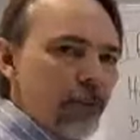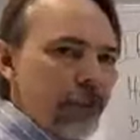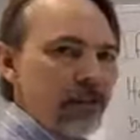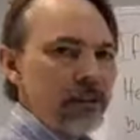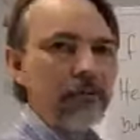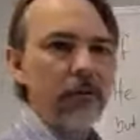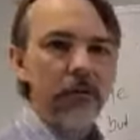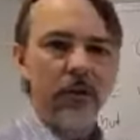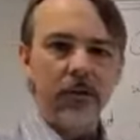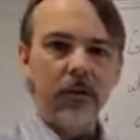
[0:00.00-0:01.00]
what Jesus did
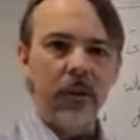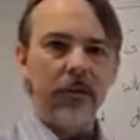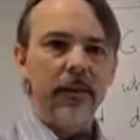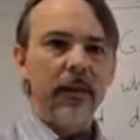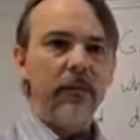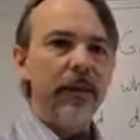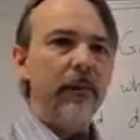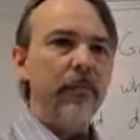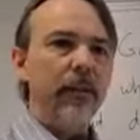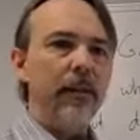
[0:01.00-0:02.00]
for us on the cross,
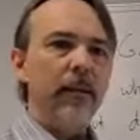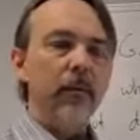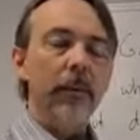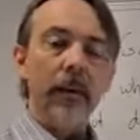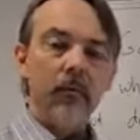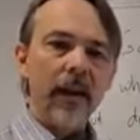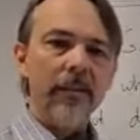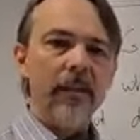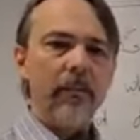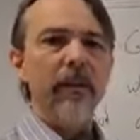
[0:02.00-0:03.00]
we can
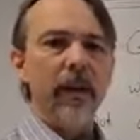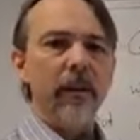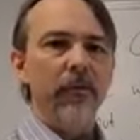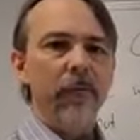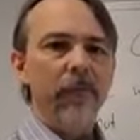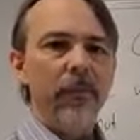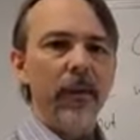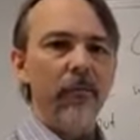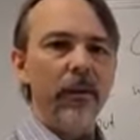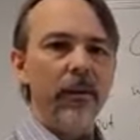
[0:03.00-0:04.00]
rest and be thankful
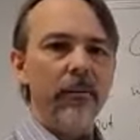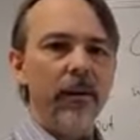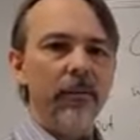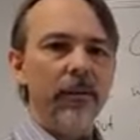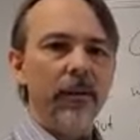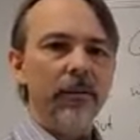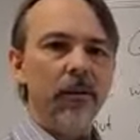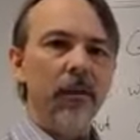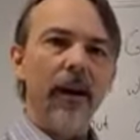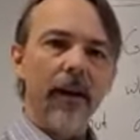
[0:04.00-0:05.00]
in what he's done.
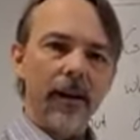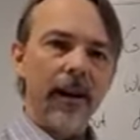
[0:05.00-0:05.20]
So